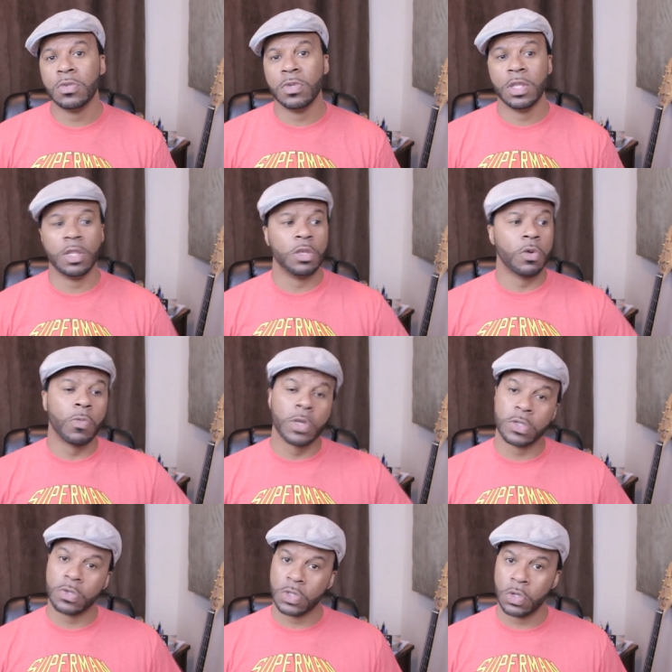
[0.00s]
to it than the
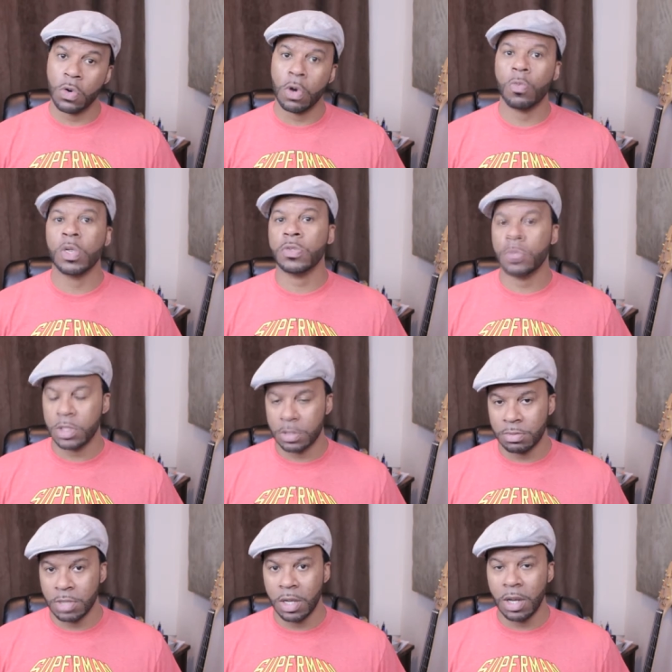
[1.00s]
original score, which
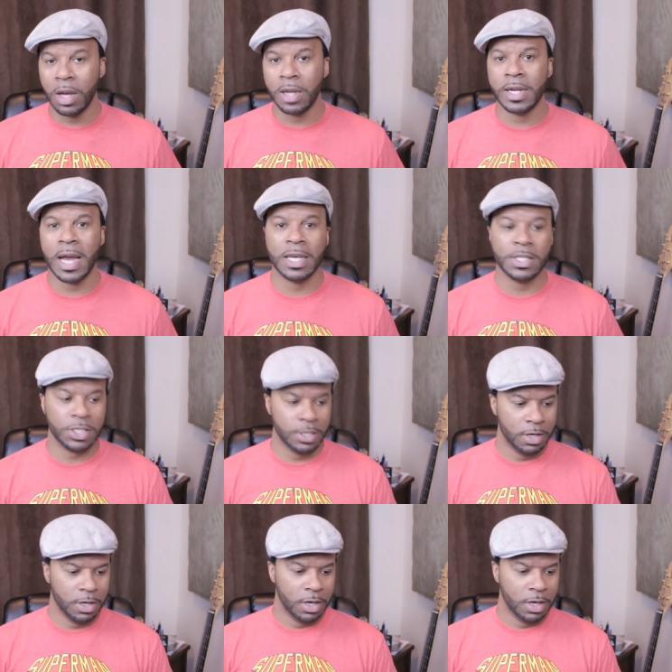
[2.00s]
was a nice